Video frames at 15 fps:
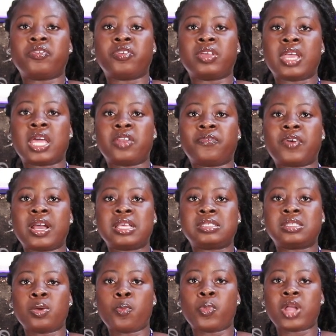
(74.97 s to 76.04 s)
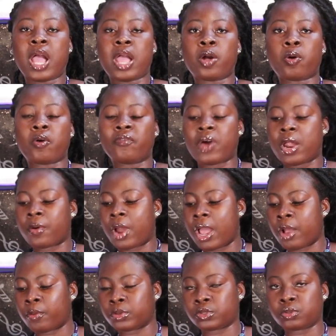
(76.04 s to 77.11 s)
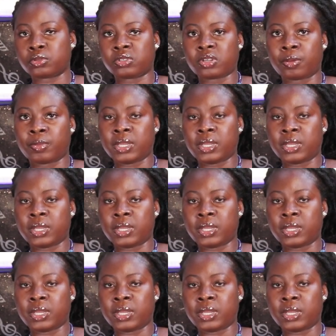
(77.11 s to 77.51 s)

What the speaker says: adwen e defa and sem we a eco viral e wo social